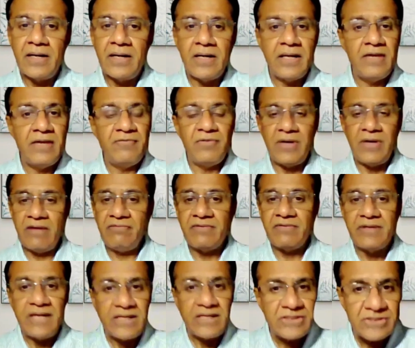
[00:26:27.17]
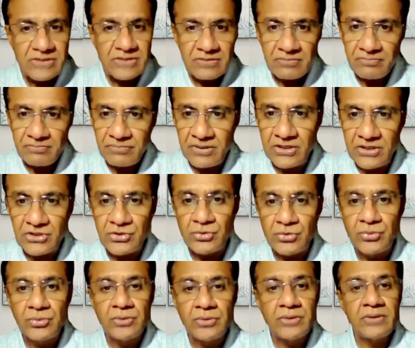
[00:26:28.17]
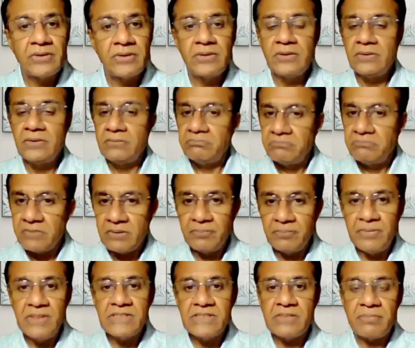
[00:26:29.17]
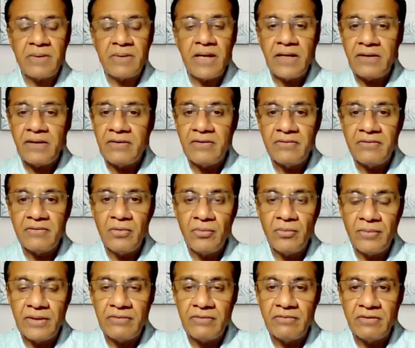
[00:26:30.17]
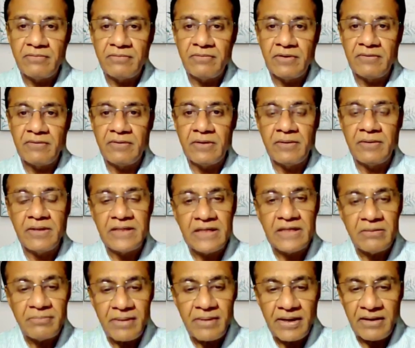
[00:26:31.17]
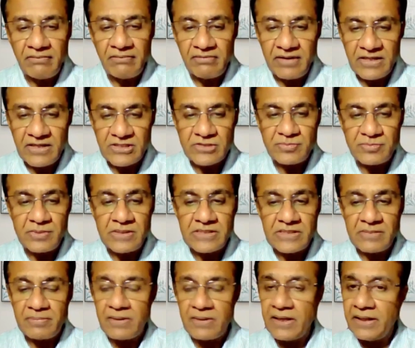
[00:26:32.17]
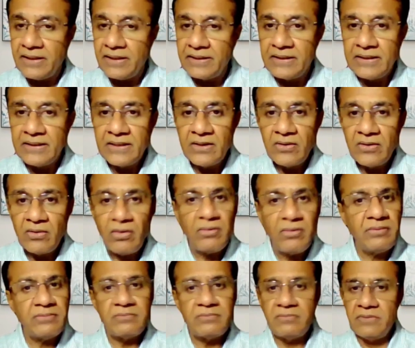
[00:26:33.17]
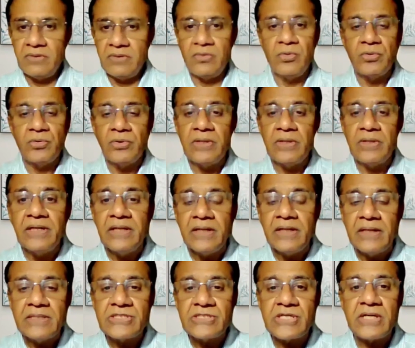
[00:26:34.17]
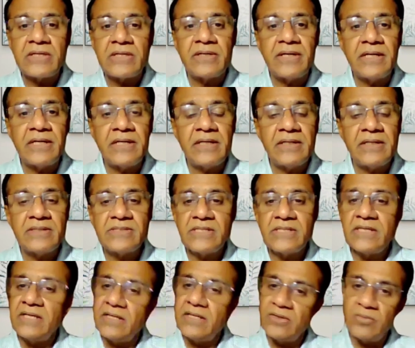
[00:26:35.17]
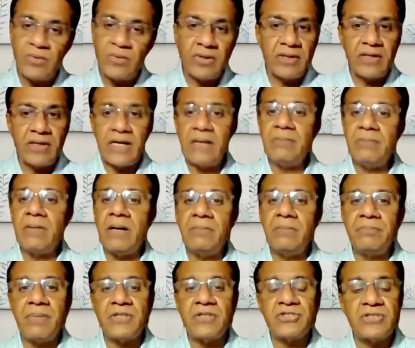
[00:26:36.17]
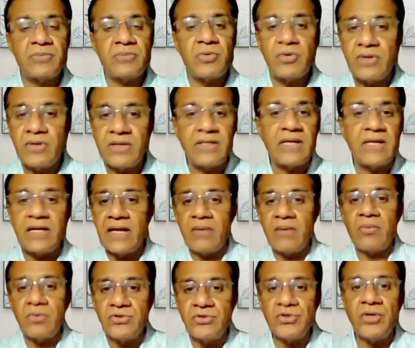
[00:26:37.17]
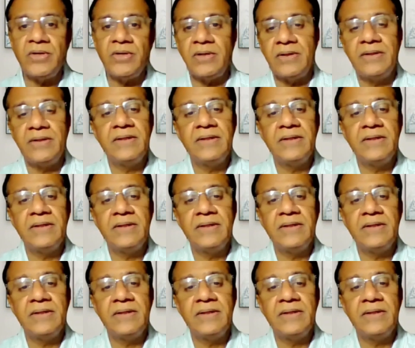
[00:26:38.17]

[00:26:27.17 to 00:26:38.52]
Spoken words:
If you have connects, please do. Please apply, wherever a retail brand advertises, please apply. Or go to LinkedIn and start connecting and say, hey, you know what, I'm passionate about retail and I want to join.